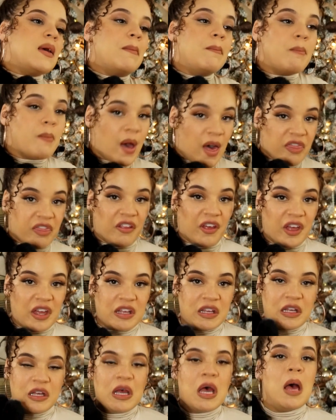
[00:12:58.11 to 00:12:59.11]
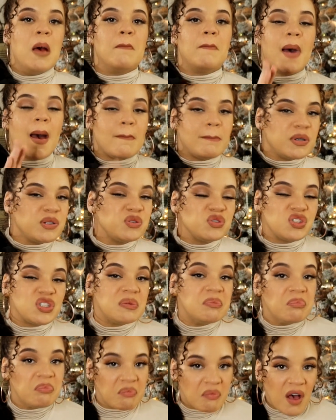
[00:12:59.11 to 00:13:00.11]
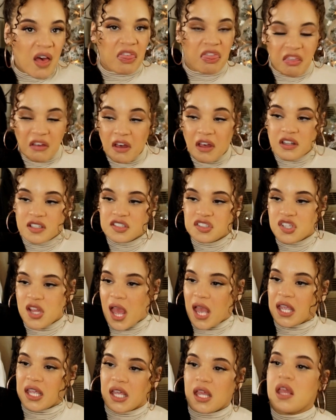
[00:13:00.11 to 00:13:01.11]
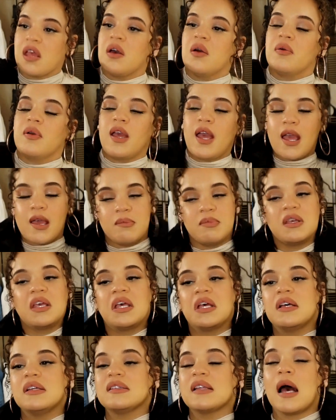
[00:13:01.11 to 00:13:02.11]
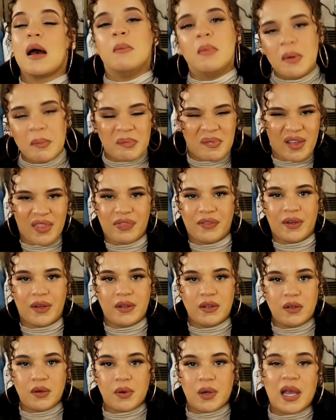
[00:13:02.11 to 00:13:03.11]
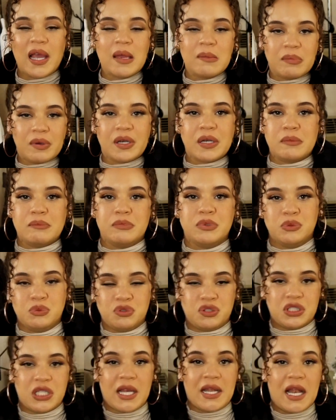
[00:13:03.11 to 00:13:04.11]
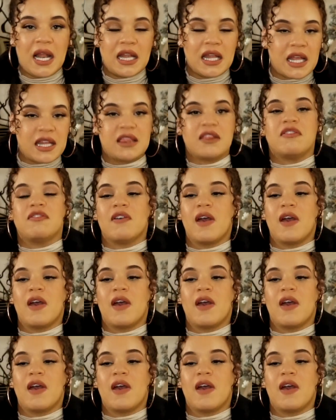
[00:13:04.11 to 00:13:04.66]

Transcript: mother my bougie mother jacket, okay? Because I'm a mother, okay? But I'm bougie, and I like the